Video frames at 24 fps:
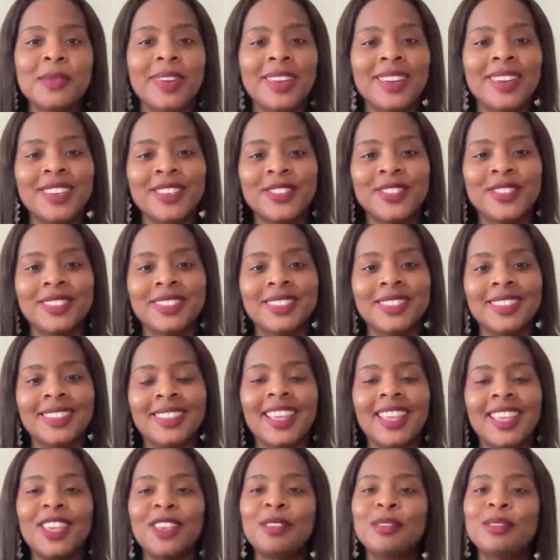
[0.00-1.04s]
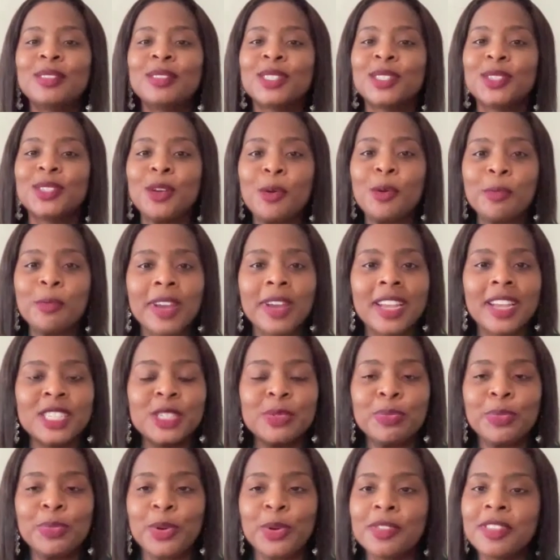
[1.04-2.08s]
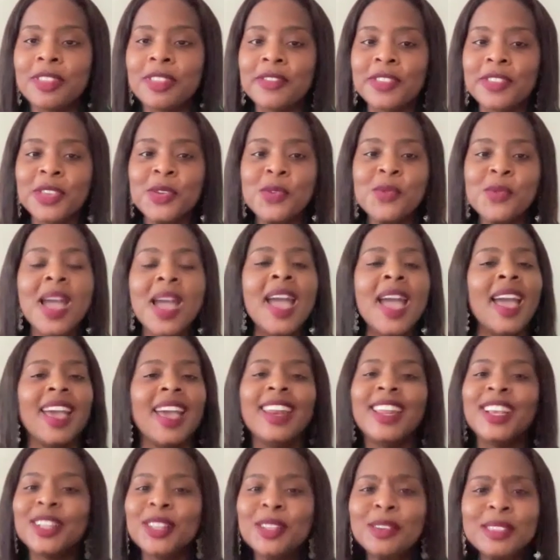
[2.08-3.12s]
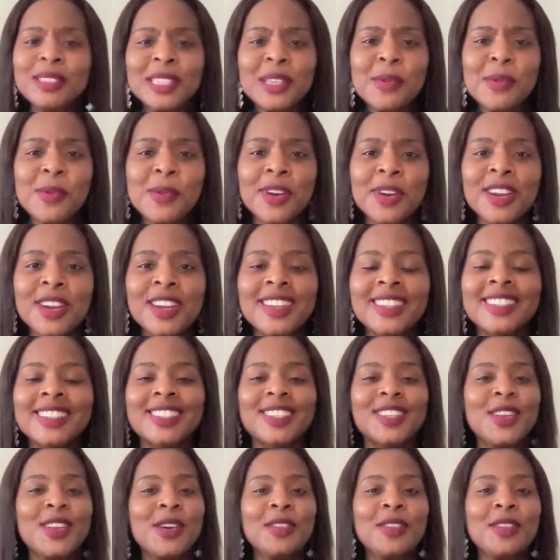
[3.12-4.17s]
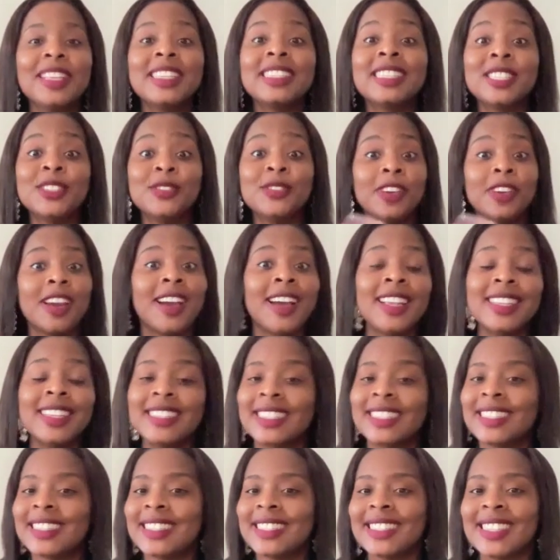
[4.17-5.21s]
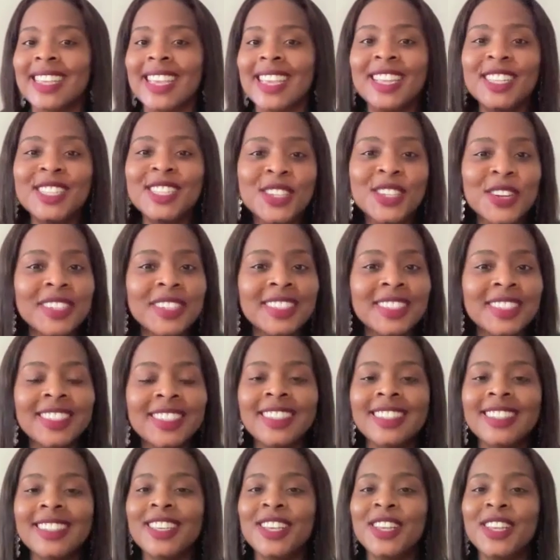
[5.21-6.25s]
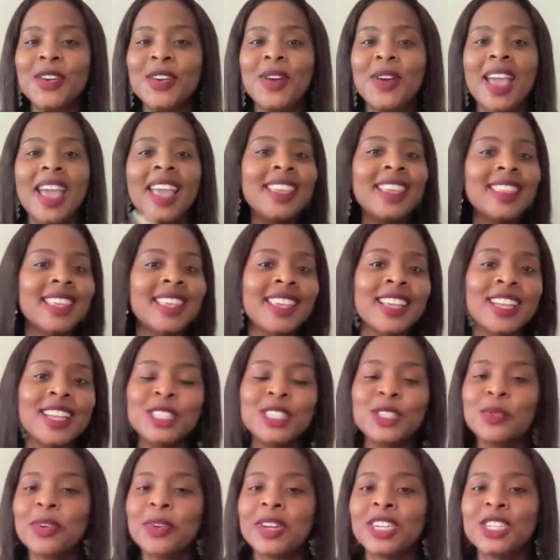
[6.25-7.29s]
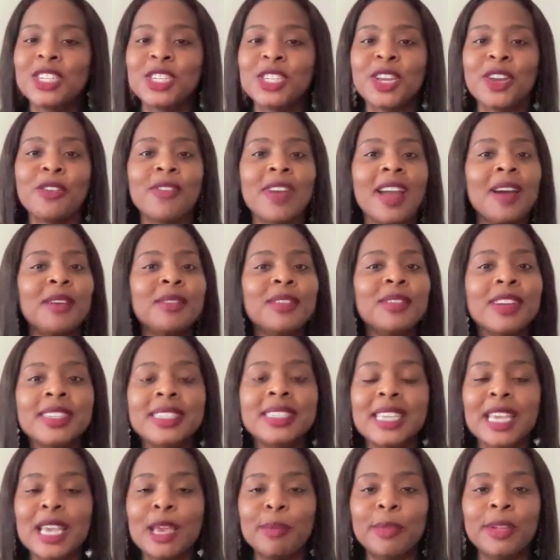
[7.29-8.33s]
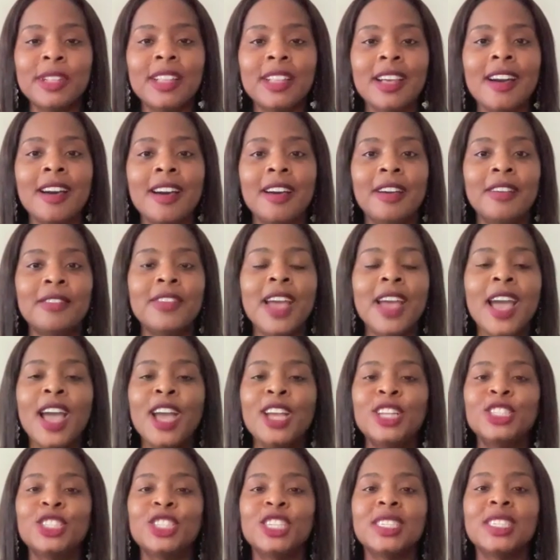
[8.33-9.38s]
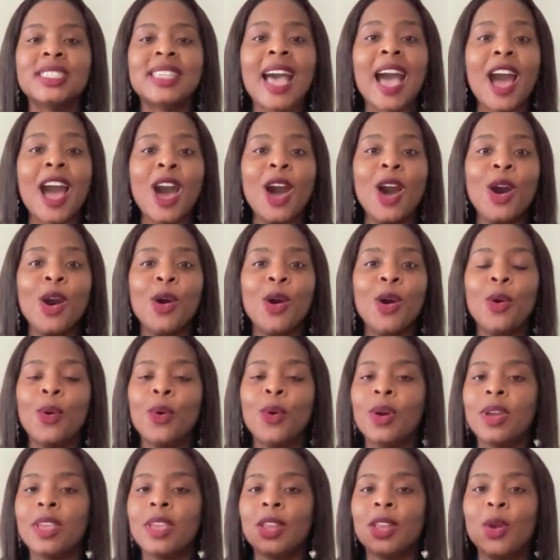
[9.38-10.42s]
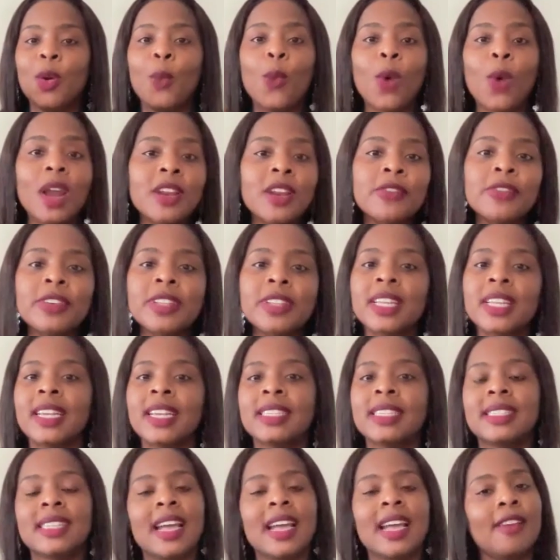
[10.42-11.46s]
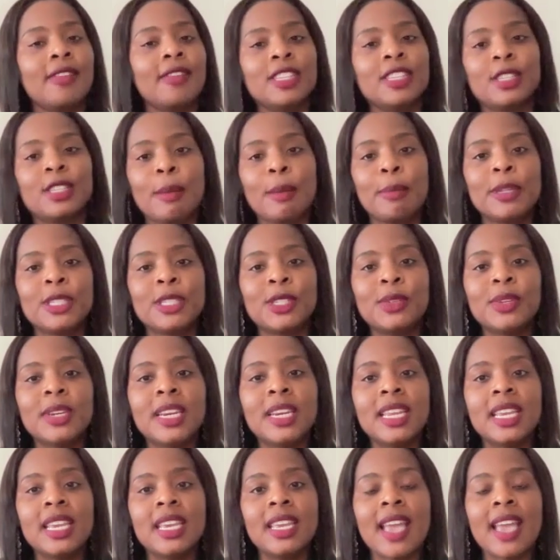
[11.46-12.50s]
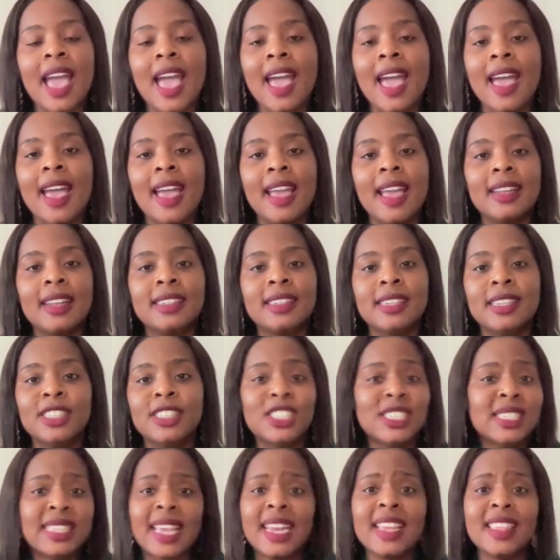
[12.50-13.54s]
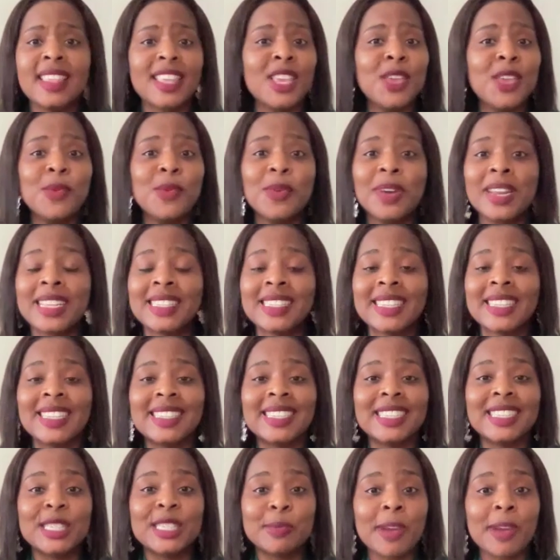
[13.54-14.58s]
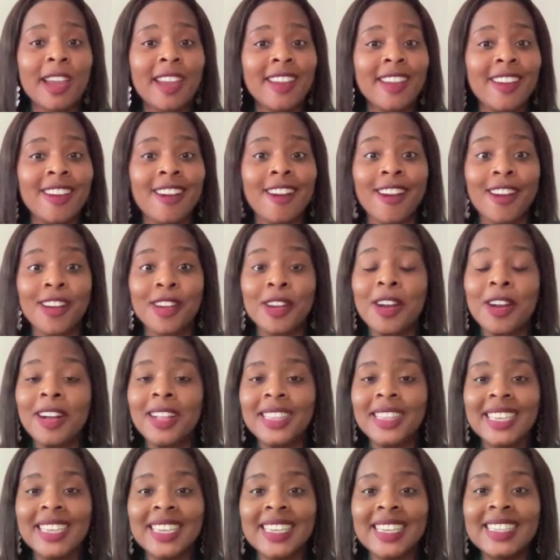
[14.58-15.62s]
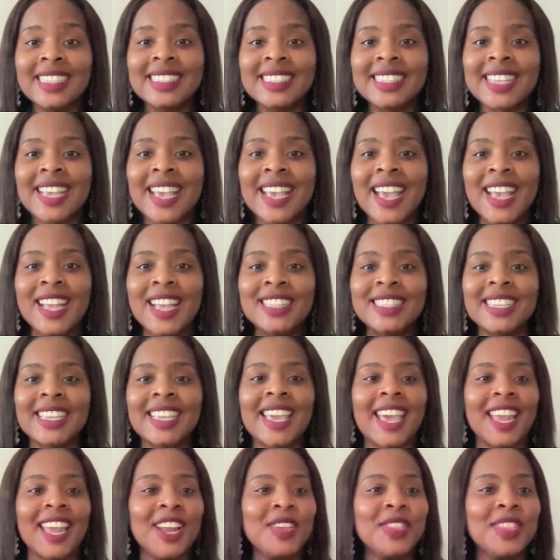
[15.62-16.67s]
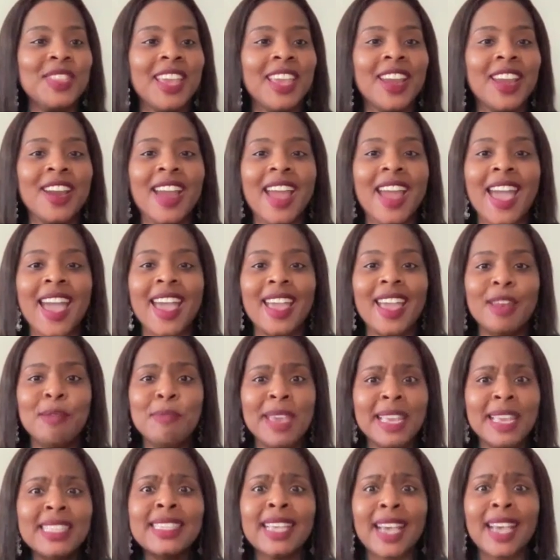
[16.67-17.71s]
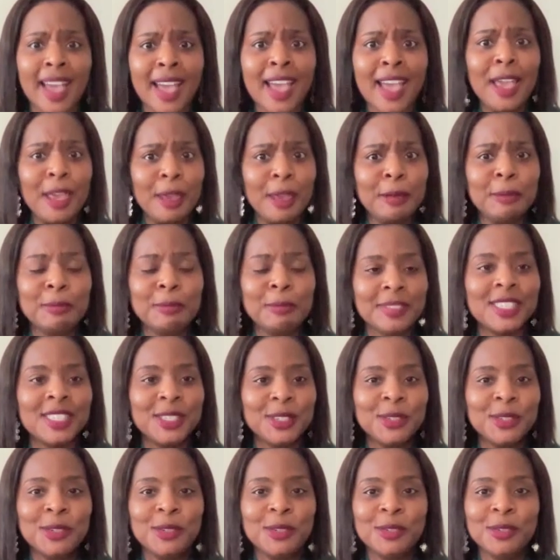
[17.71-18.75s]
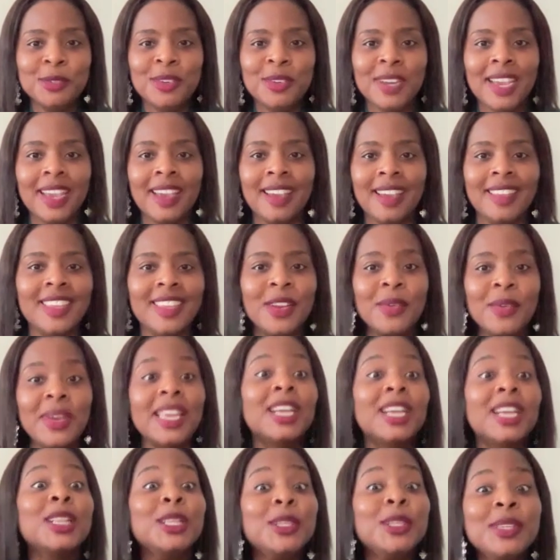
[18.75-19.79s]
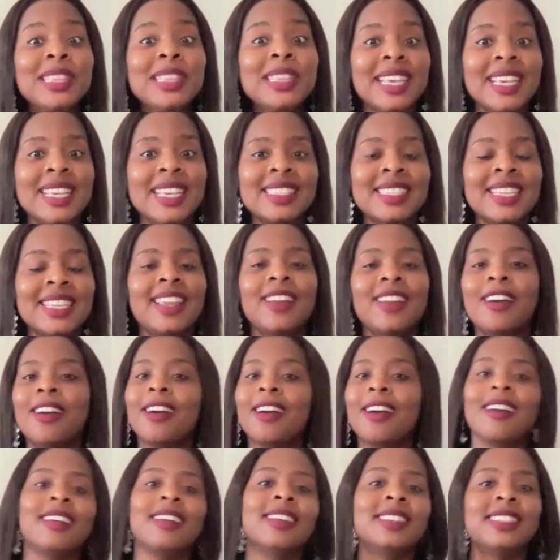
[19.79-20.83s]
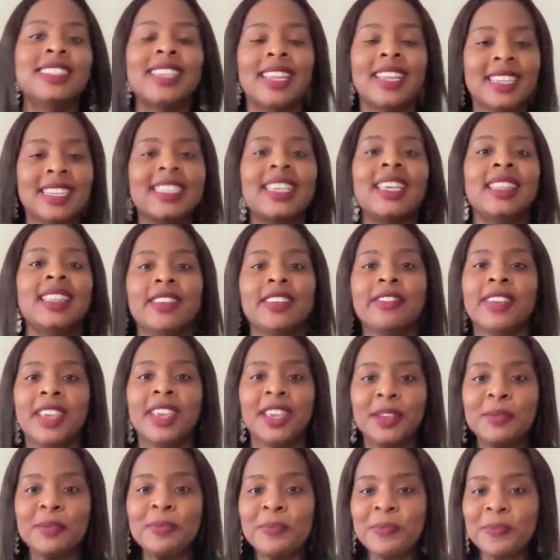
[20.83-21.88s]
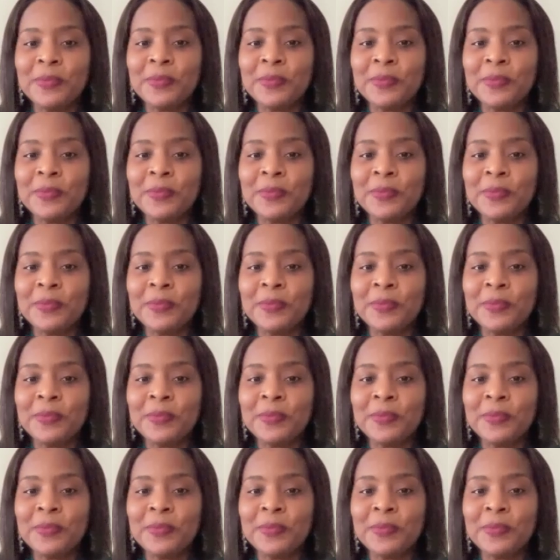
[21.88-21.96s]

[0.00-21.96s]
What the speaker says: wonderful. Thank you so much, both of you. Any closing words? This is for us, this is internal, anything else you want to share around our table of just how, wonderful it is to have this opportunity, and just anything you want to say to inspire our colleagues to get out there and make time to, include this in our day-to-day living.